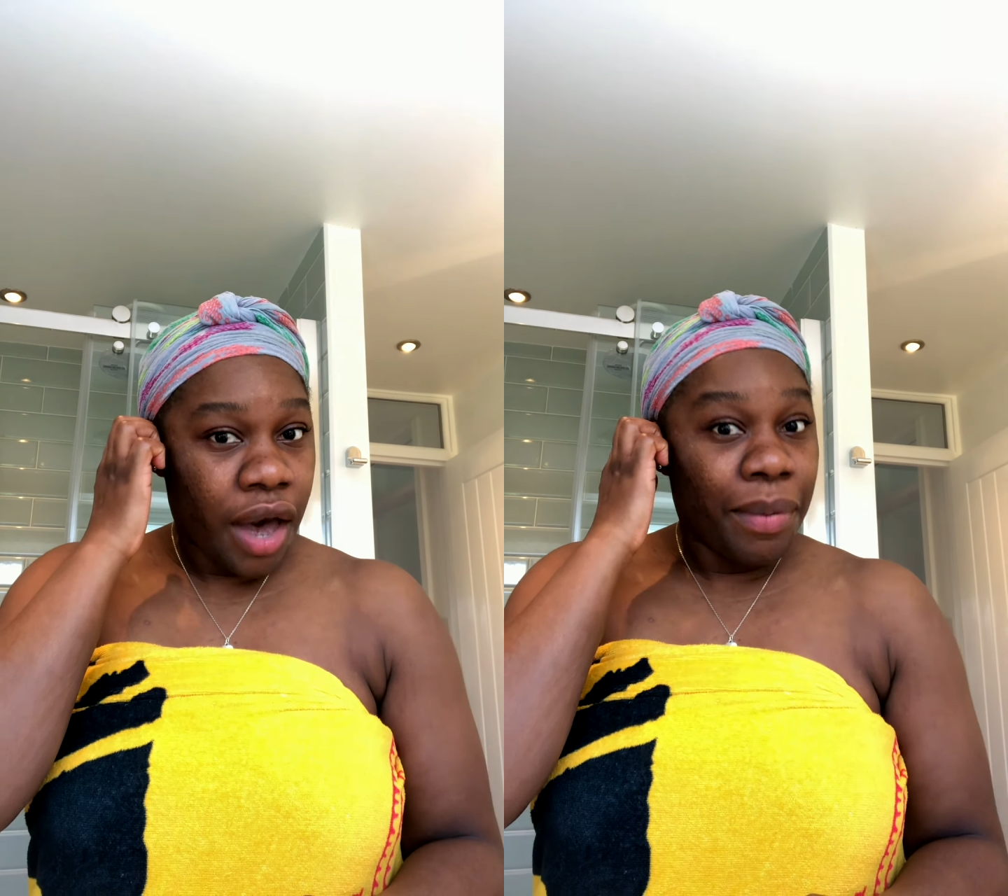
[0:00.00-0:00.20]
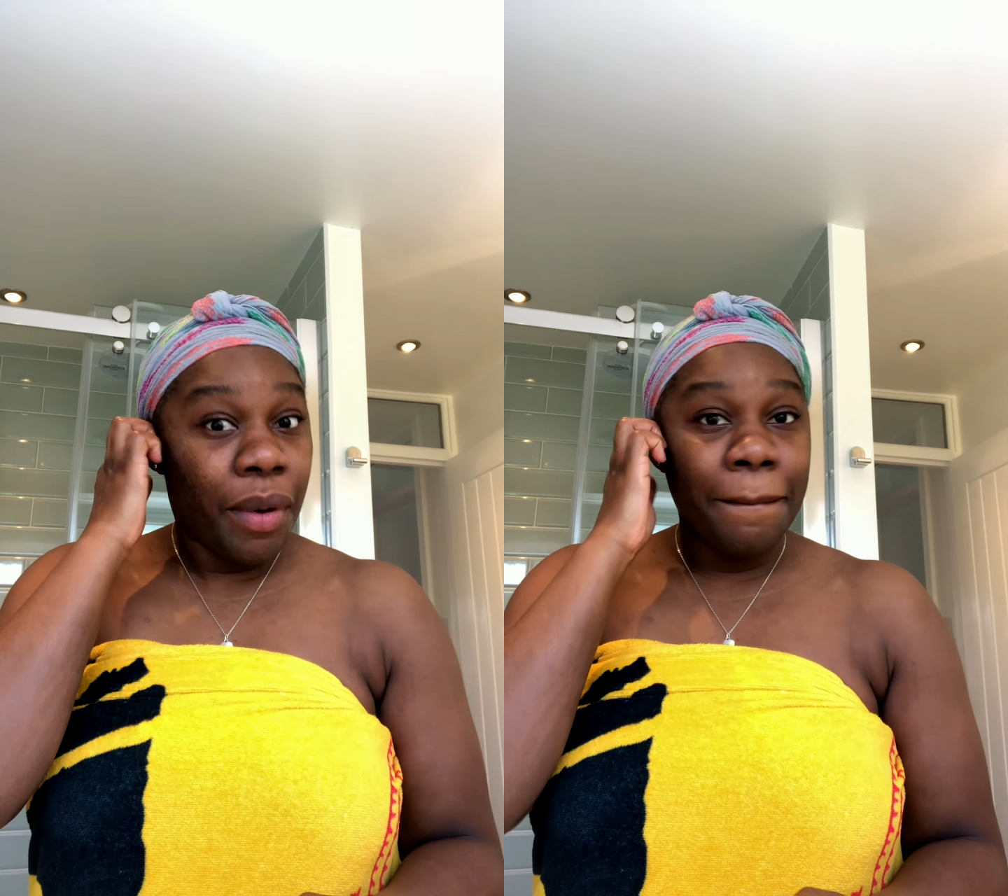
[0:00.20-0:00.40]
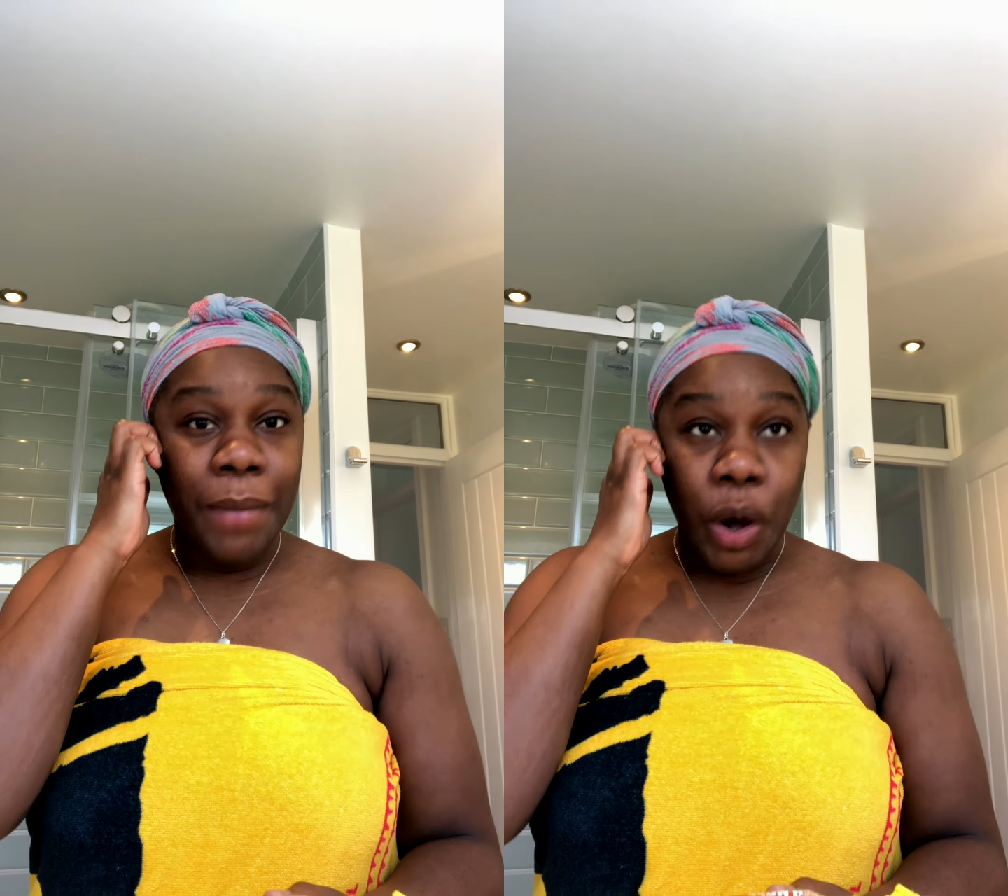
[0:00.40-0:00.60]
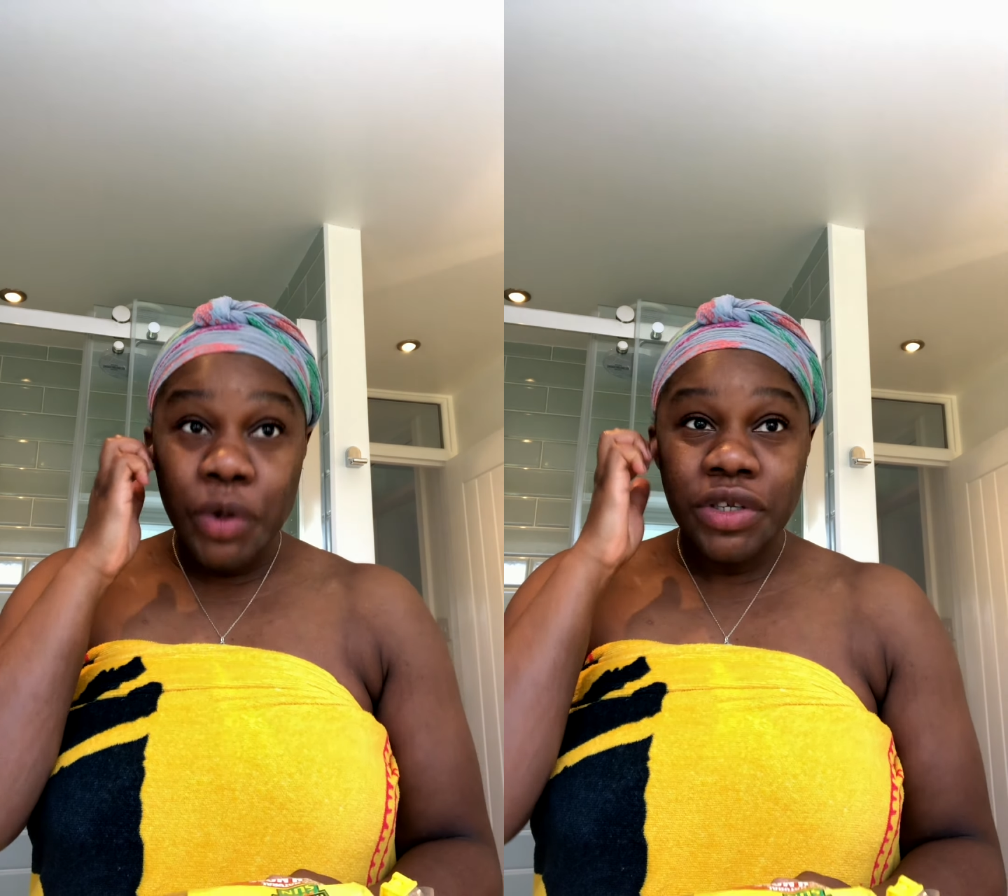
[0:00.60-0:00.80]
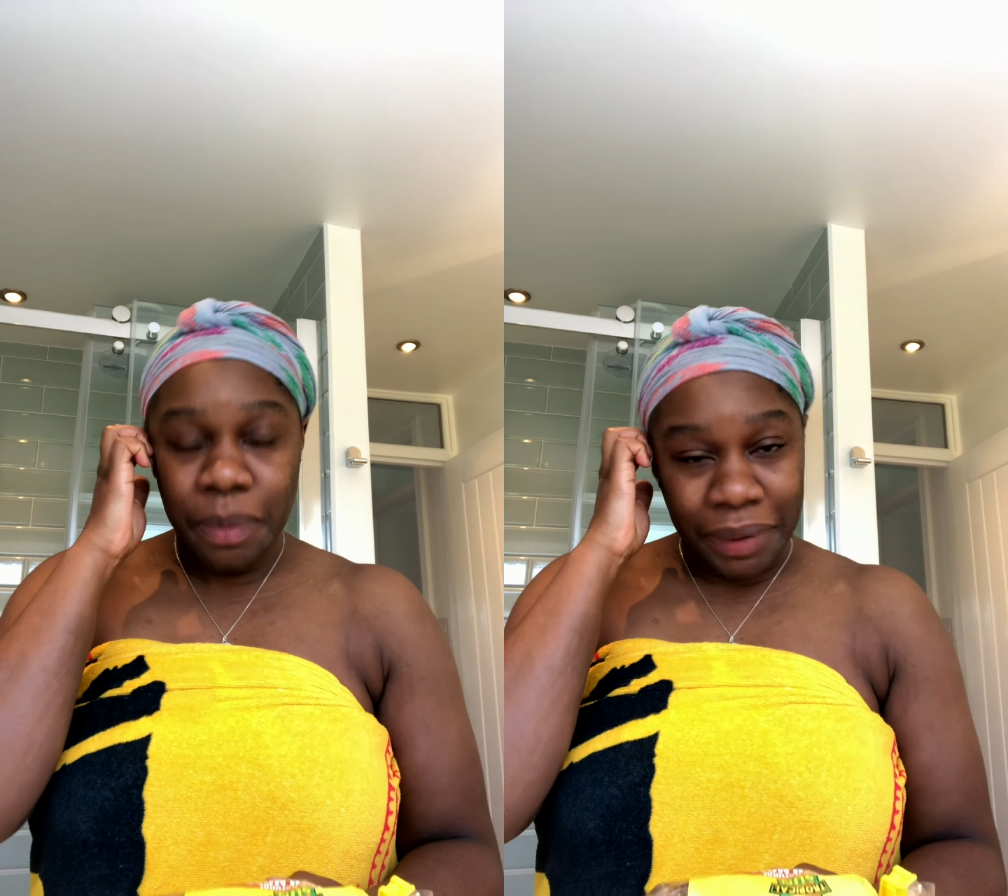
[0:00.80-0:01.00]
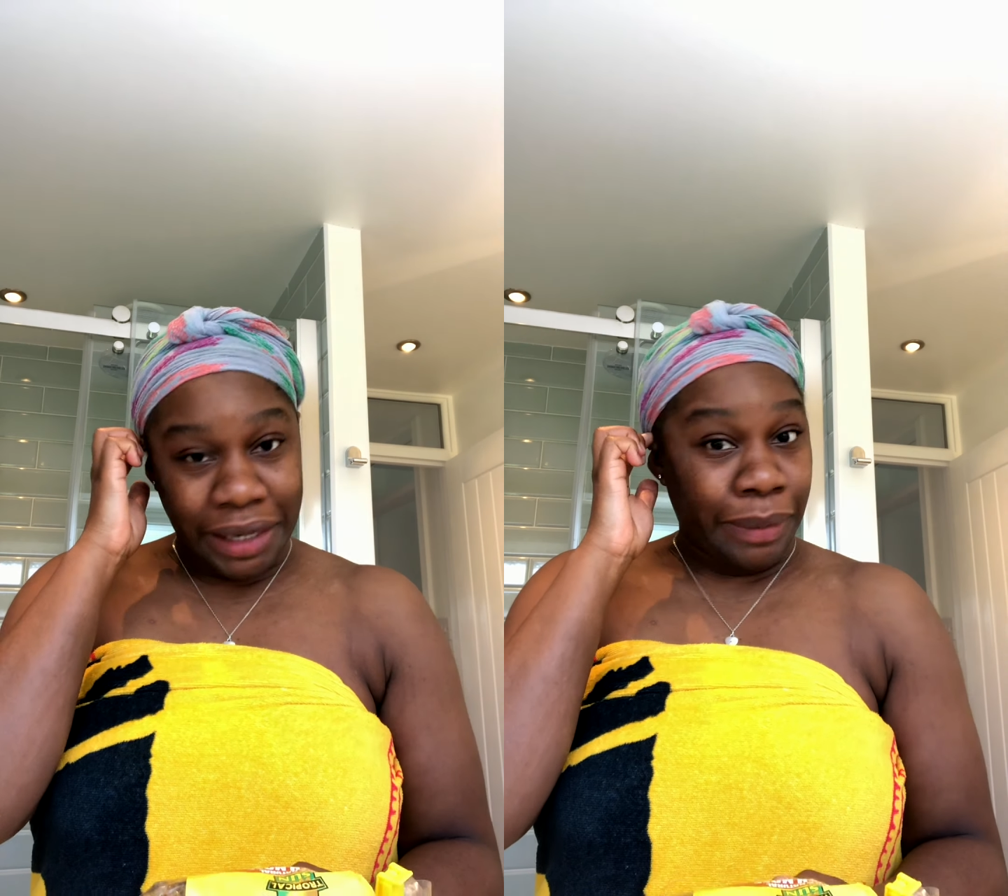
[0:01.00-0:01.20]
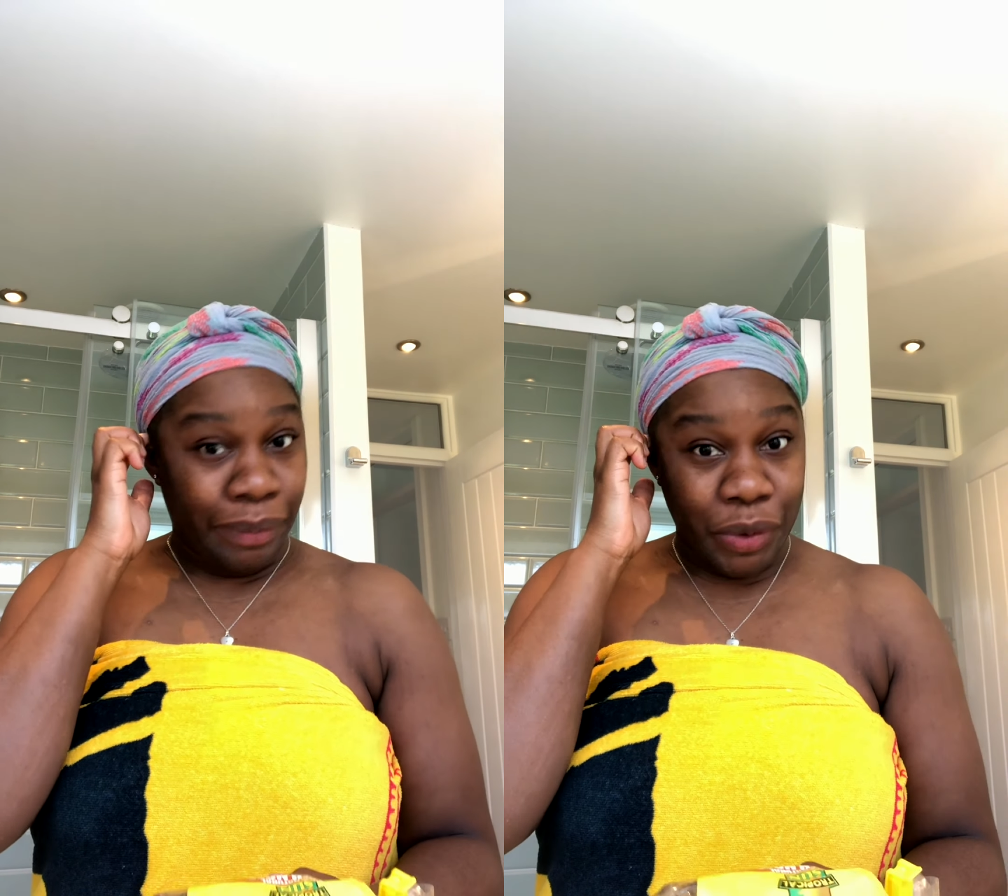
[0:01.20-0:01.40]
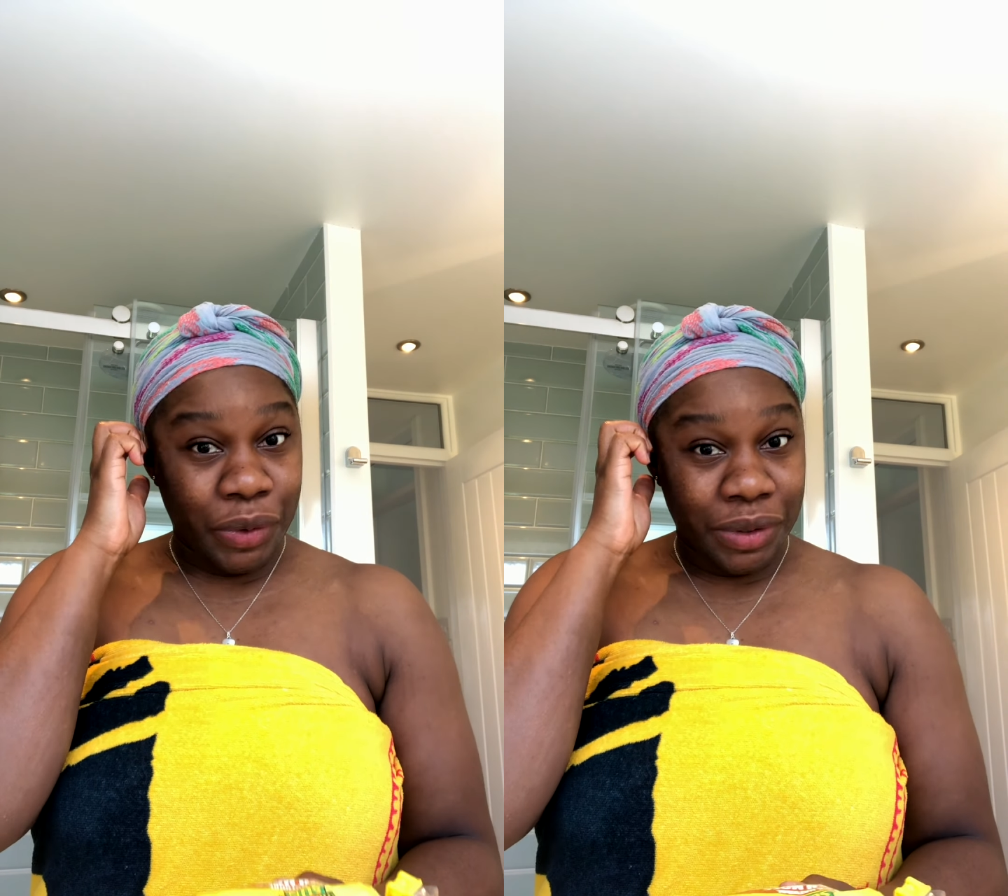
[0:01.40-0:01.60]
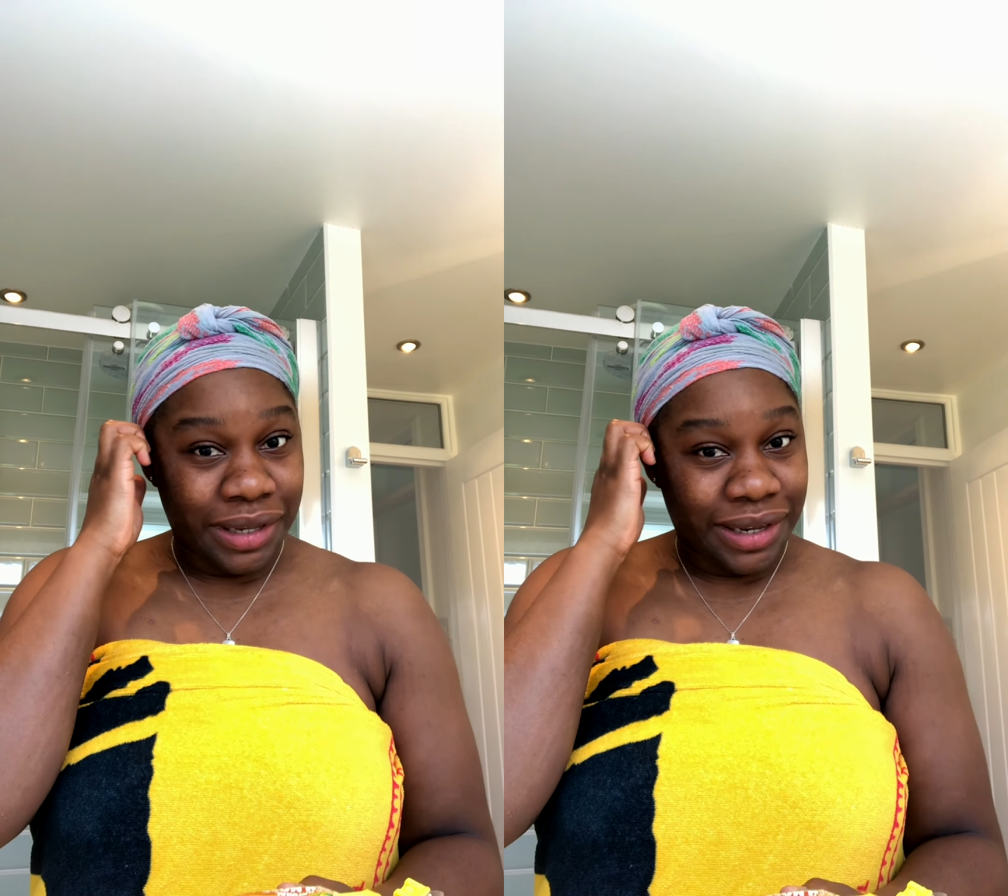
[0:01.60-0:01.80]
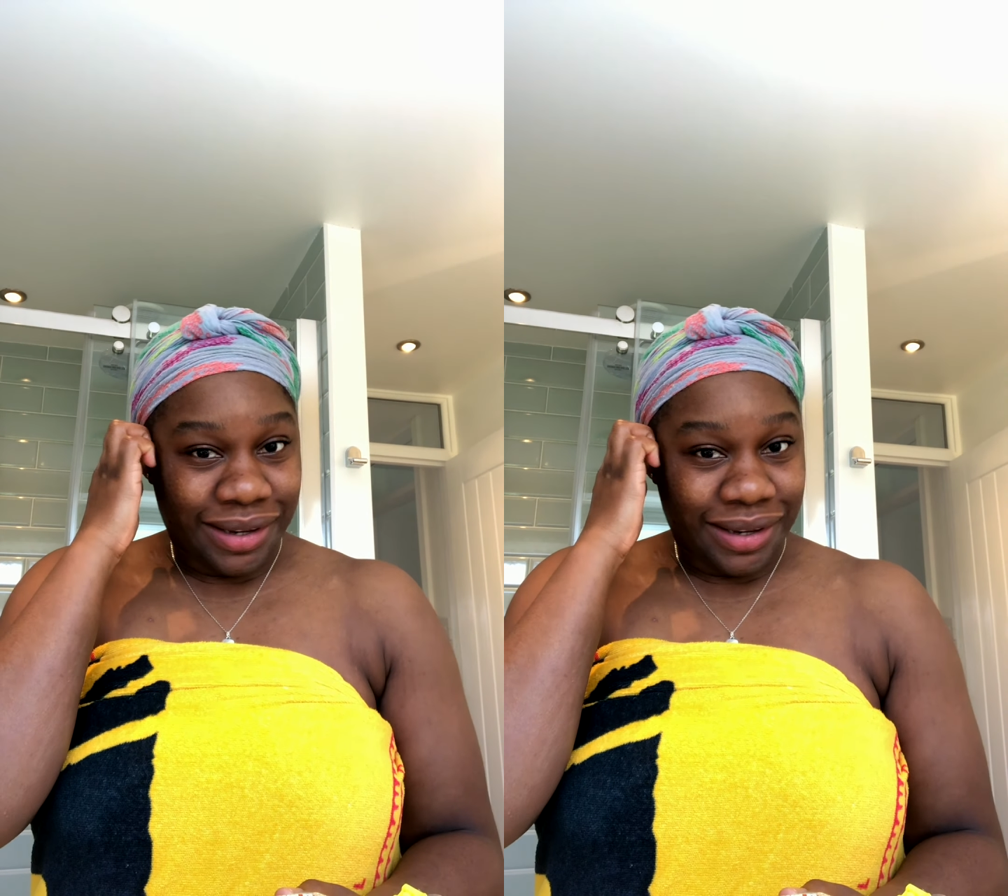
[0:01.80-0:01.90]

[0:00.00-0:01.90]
but most people